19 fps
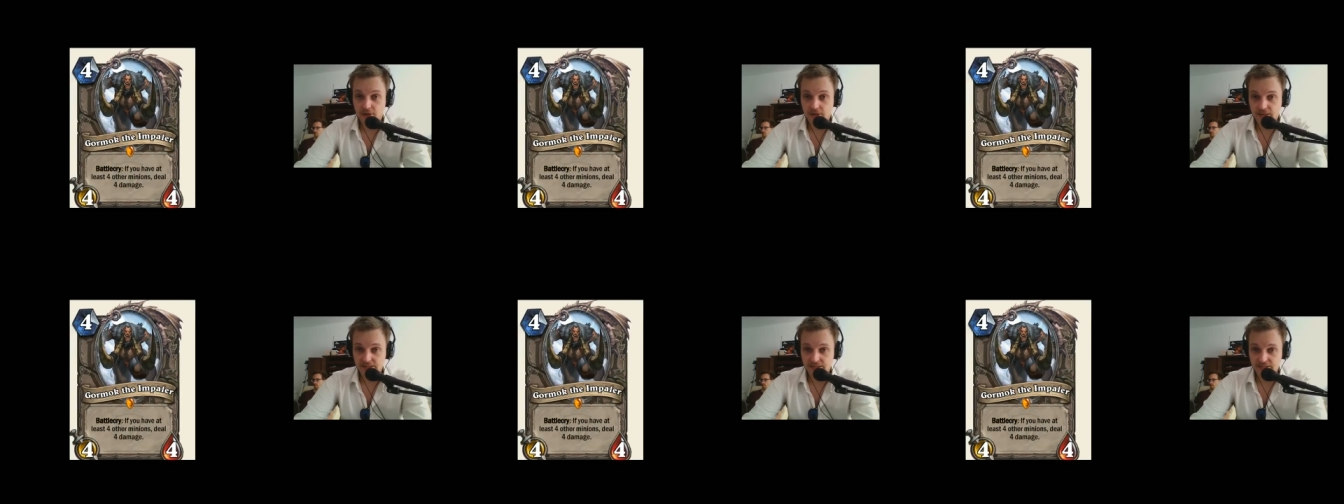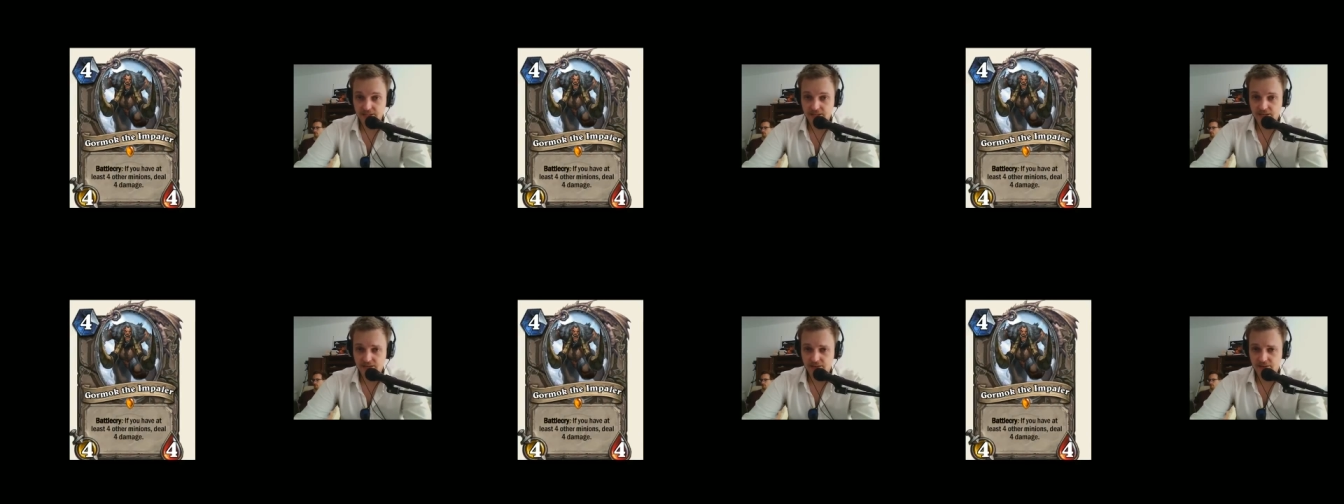
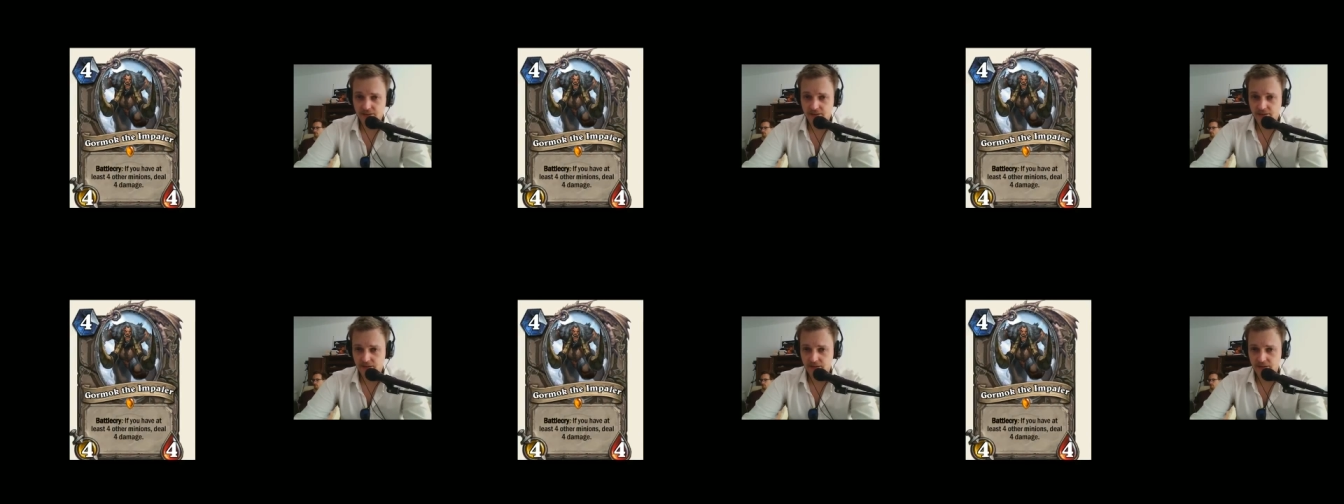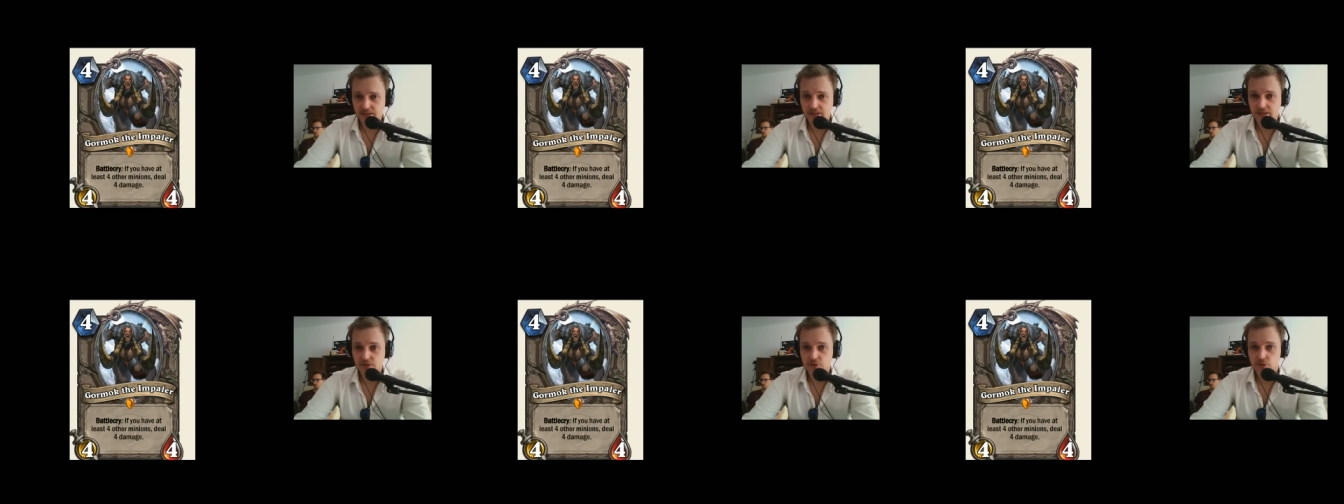exactly
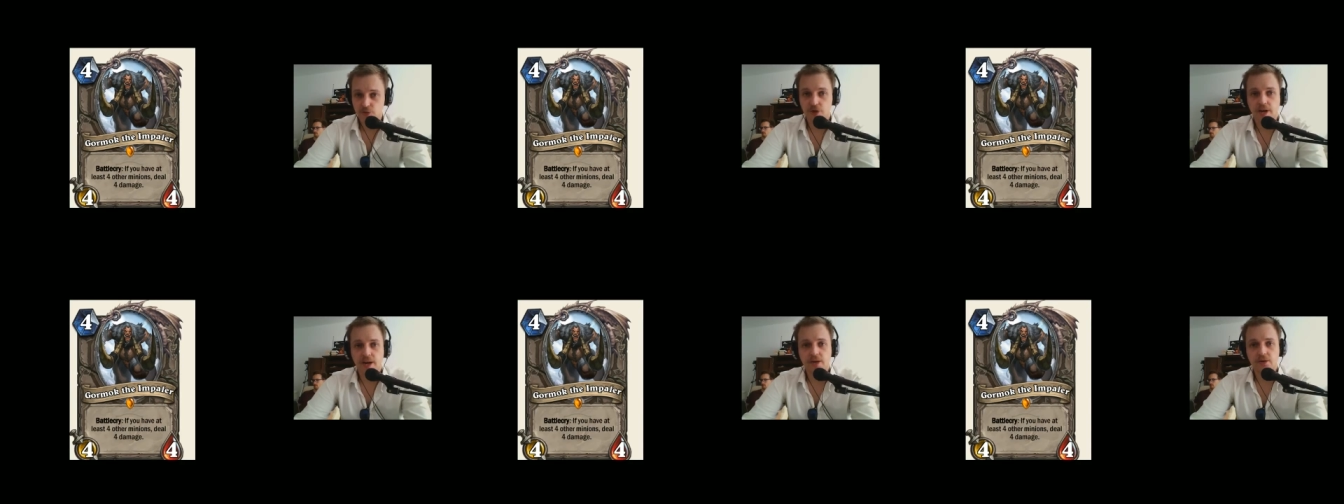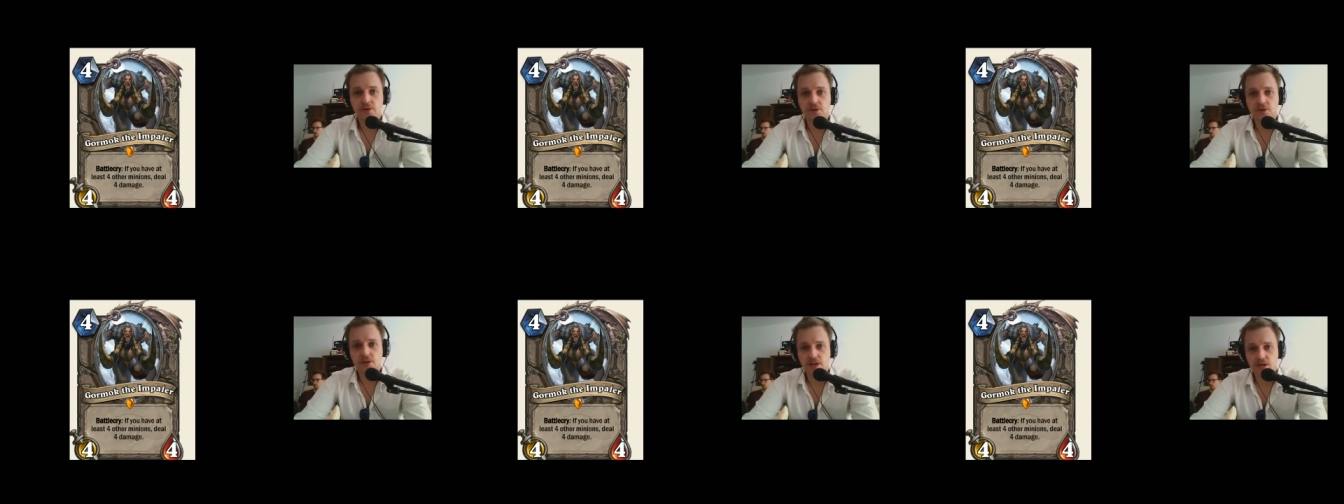the Druid
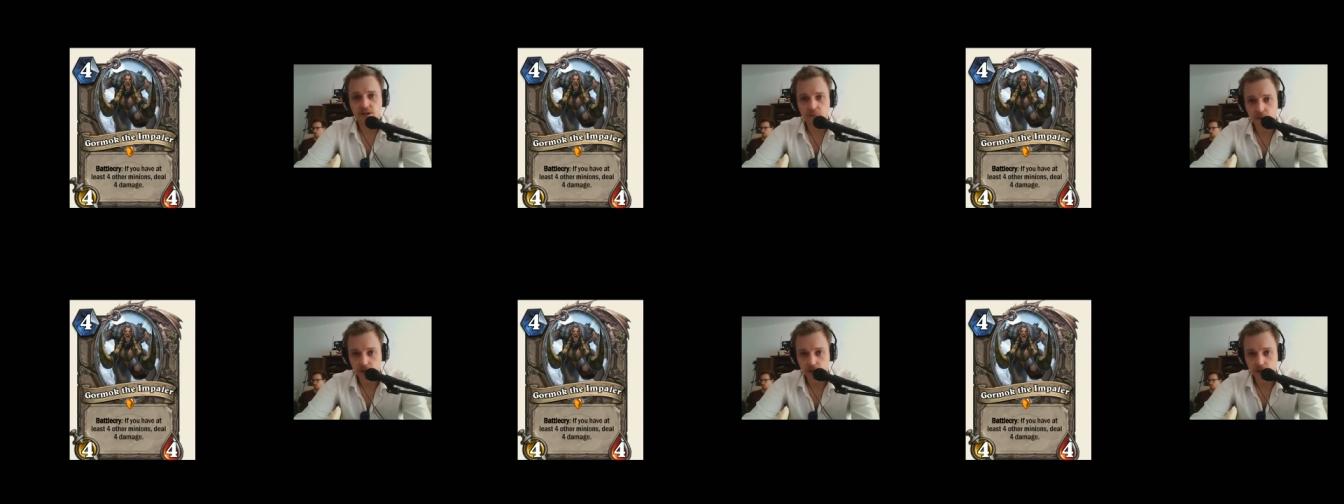aggro deck,